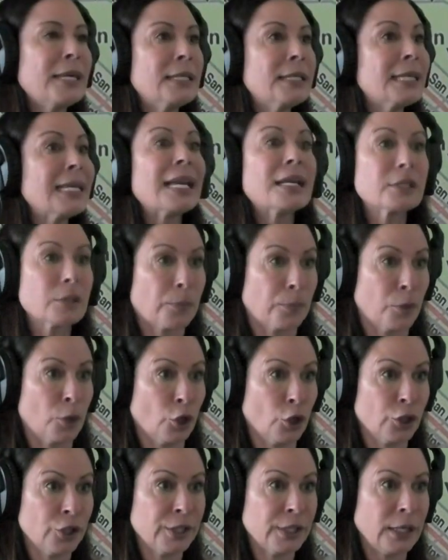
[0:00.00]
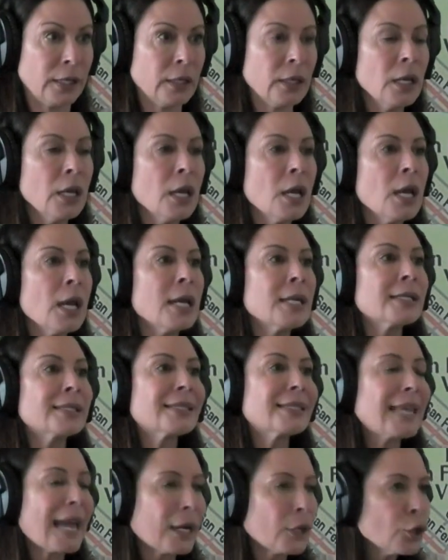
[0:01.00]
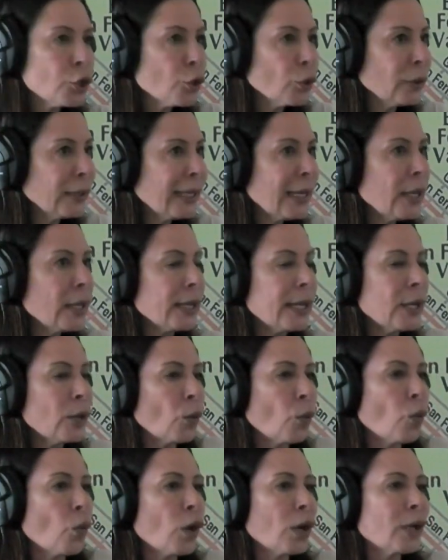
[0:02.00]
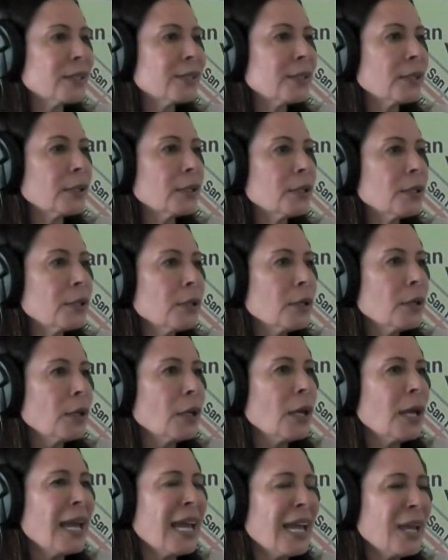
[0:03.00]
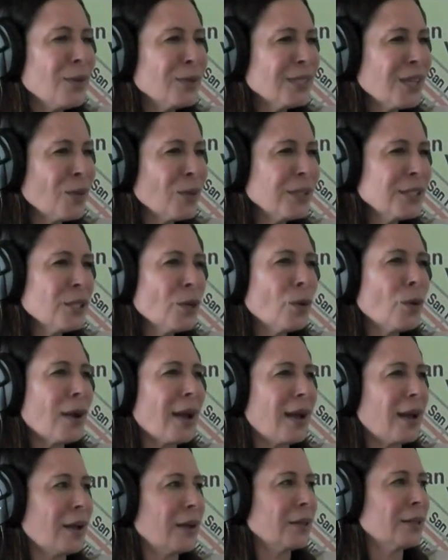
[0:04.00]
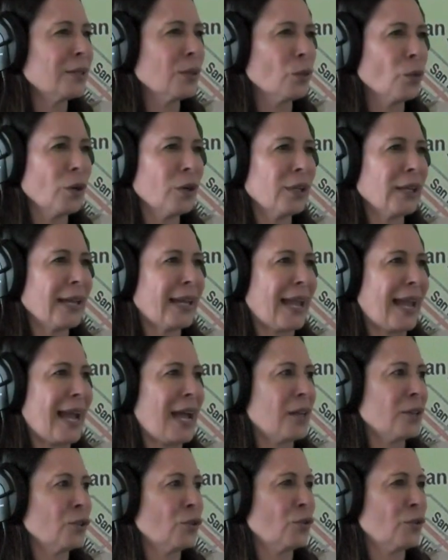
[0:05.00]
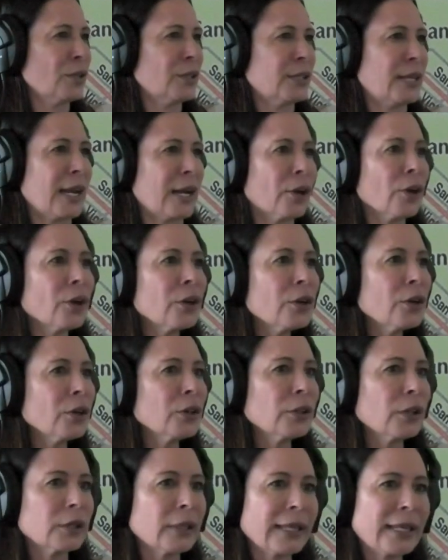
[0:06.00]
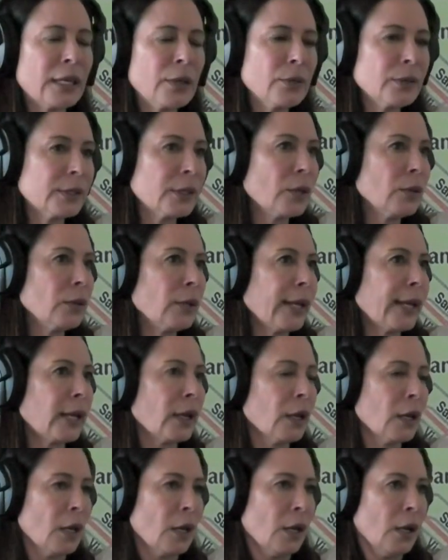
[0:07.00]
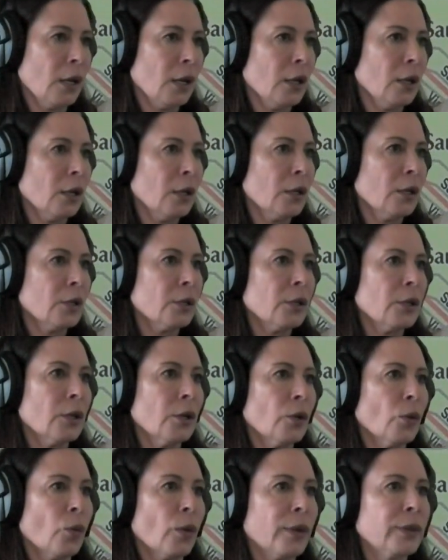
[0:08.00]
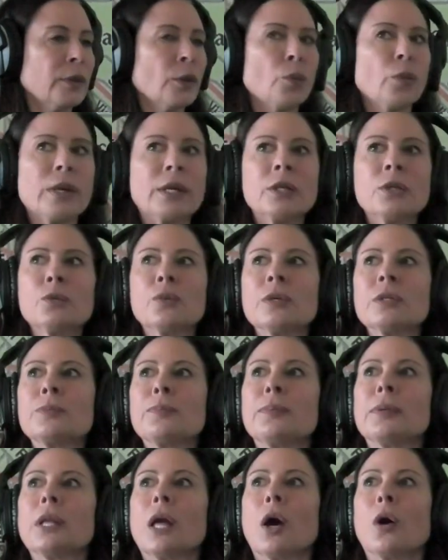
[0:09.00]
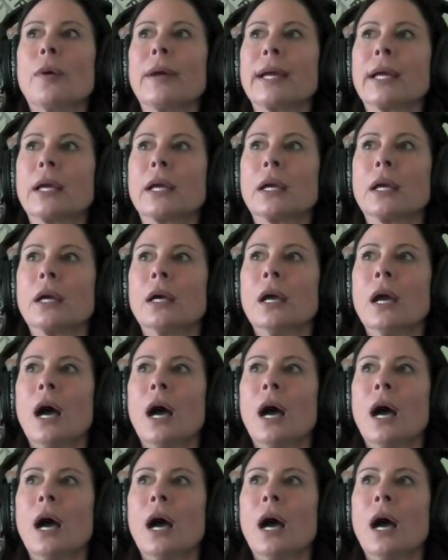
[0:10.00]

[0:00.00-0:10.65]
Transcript: PT as a person. Sexually, it wasn't, he was always so, is the word like astroterical, or like he was so like, "When the wind was blowing,